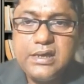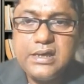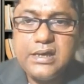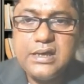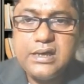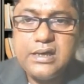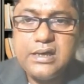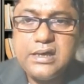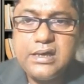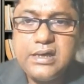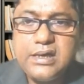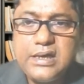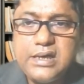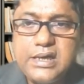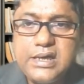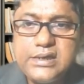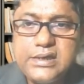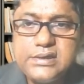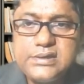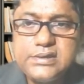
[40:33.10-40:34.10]

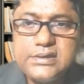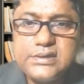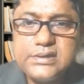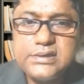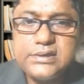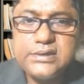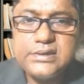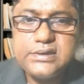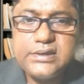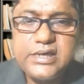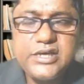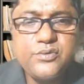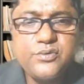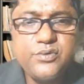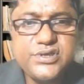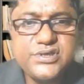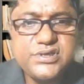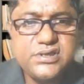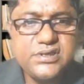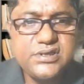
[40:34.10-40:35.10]
Any
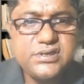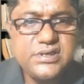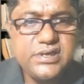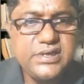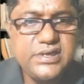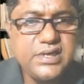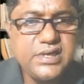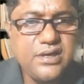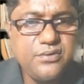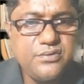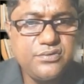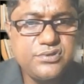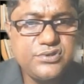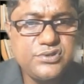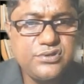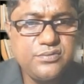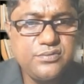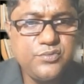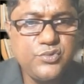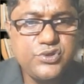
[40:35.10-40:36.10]
questions, any doubts,
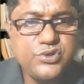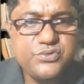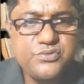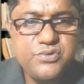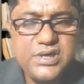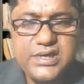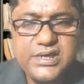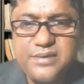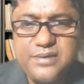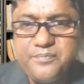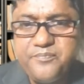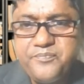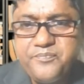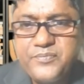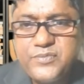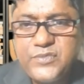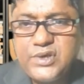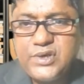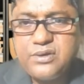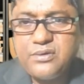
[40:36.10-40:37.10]
so most welcome.
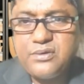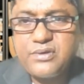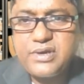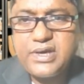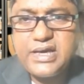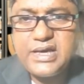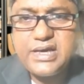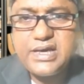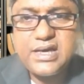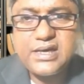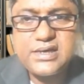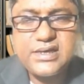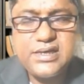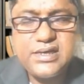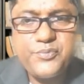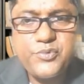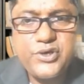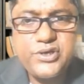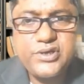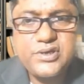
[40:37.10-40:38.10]
Okay, at
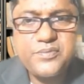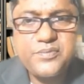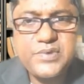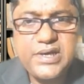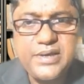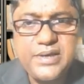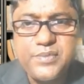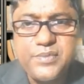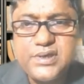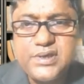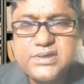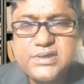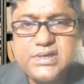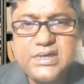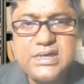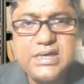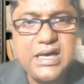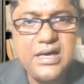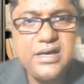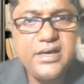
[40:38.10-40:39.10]
any point of time.
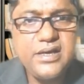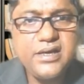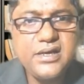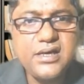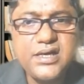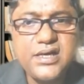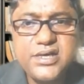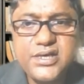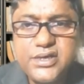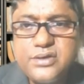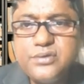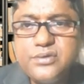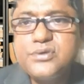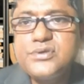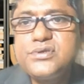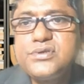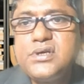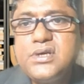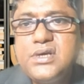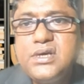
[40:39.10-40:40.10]
Say learning
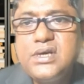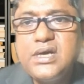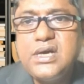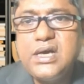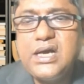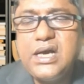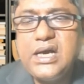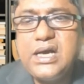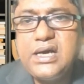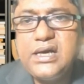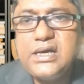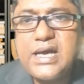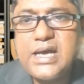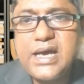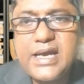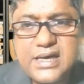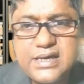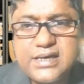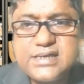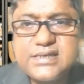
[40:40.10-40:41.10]
continues, and
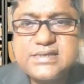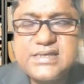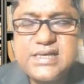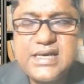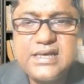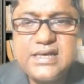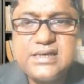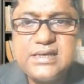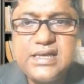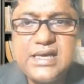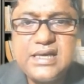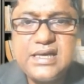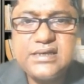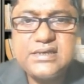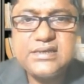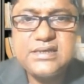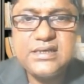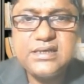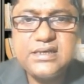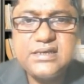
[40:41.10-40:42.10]
I understand
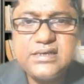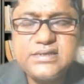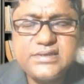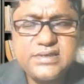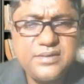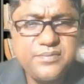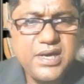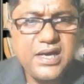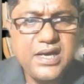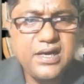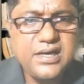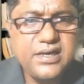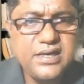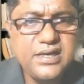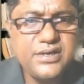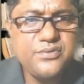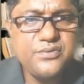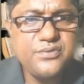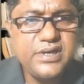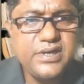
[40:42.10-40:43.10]
that digital
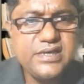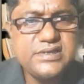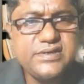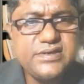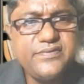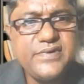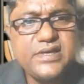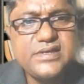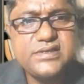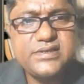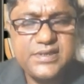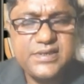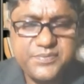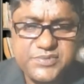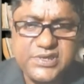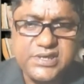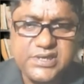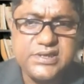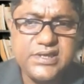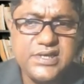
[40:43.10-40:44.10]
marketing today is a vast
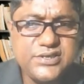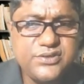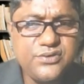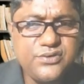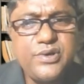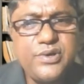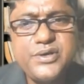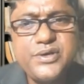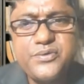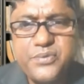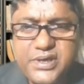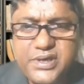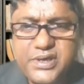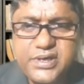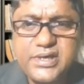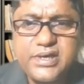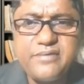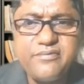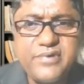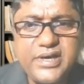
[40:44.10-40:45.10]
subject. There's no end to
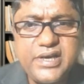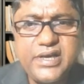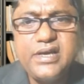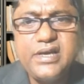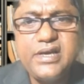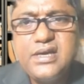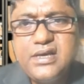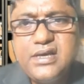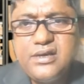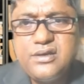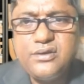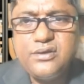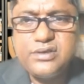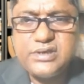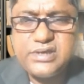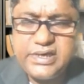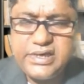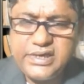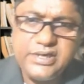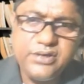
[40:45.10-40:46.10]
end. Every day
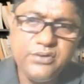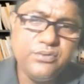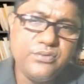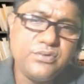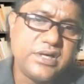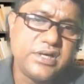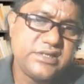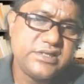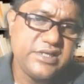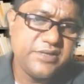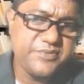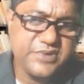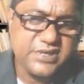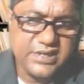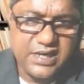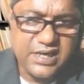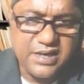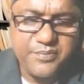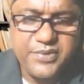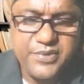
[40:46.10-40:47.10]
there's any new concepts
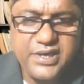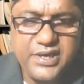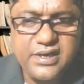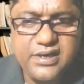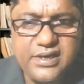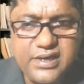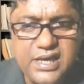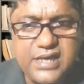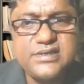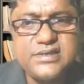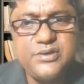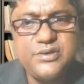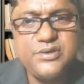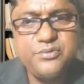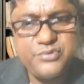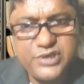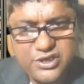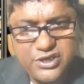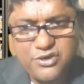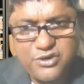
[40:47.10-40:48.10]
are coming, as
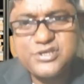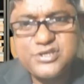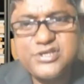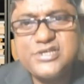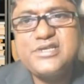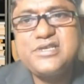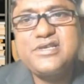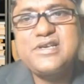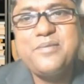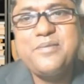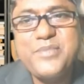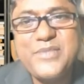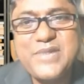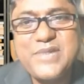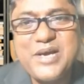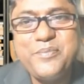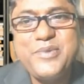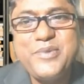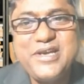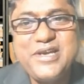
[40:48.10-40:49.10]
new technologies are
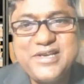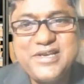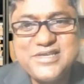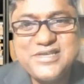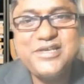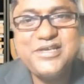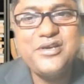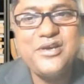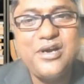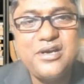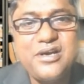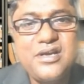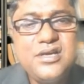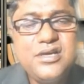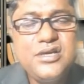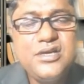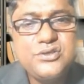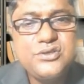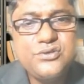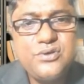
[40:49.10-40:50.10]
coming, is it not?
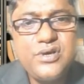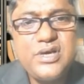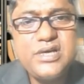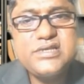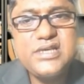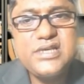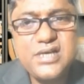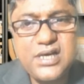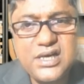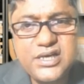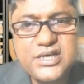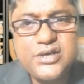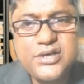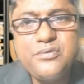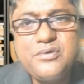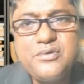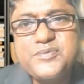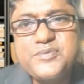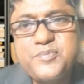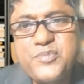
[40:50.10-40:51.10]
So it's a
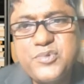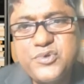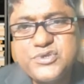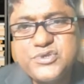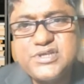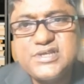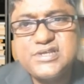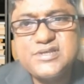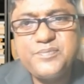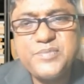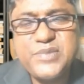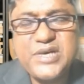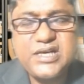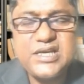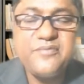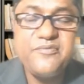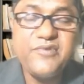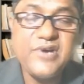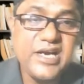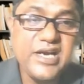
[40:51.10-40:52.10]
continuous process. But
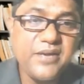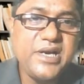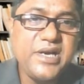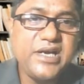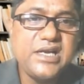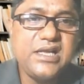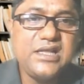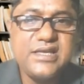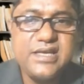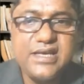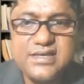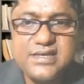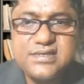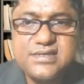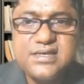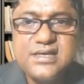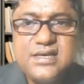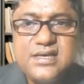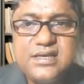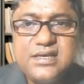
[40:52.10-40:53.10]
the fundamental
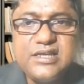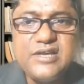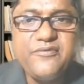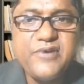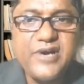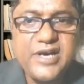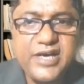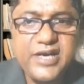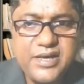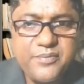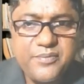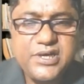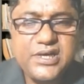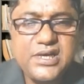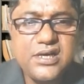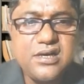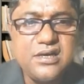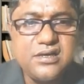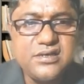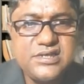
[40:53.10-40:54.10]
things, the
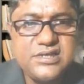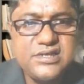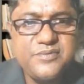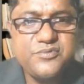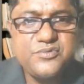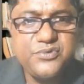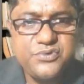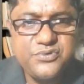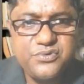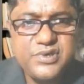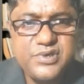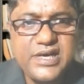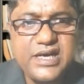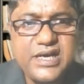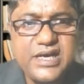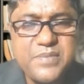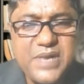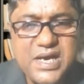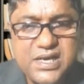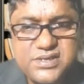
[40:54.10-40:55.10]
fundamental concepts, we should
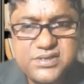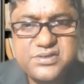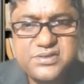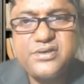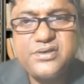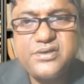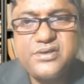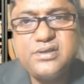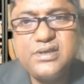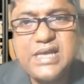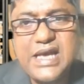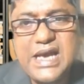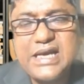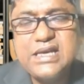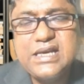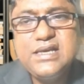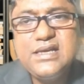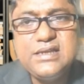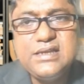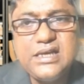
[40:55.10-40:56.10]
get mastery on
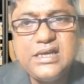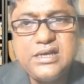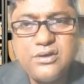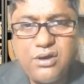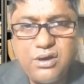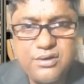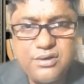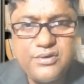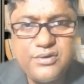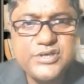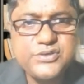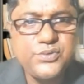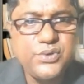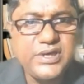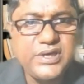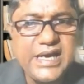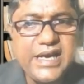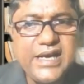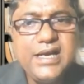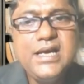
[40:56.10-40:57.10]
that. Then always
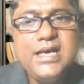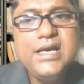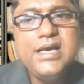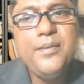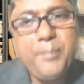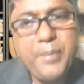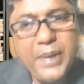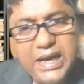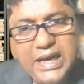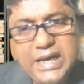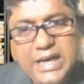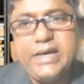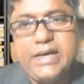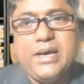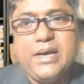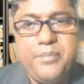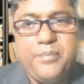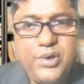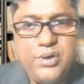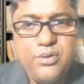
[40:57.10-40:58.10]
we can build it
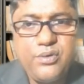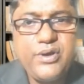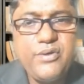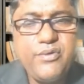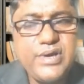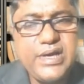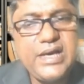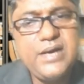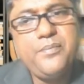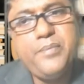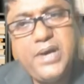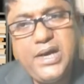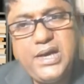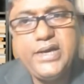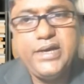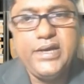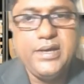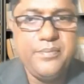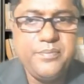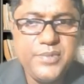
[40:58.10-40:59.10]
up. Okay, we can
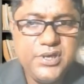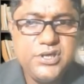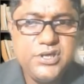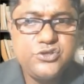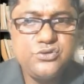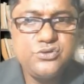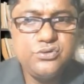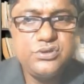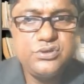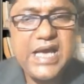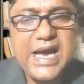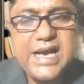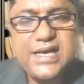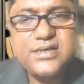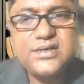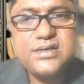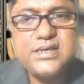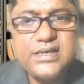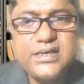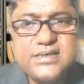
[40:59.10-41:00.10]
build it up. So
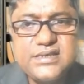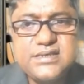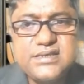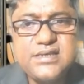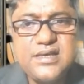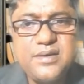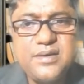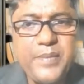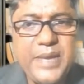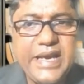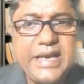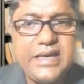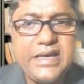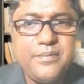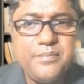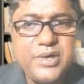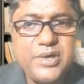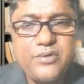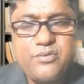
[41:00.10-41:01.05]
that is the main.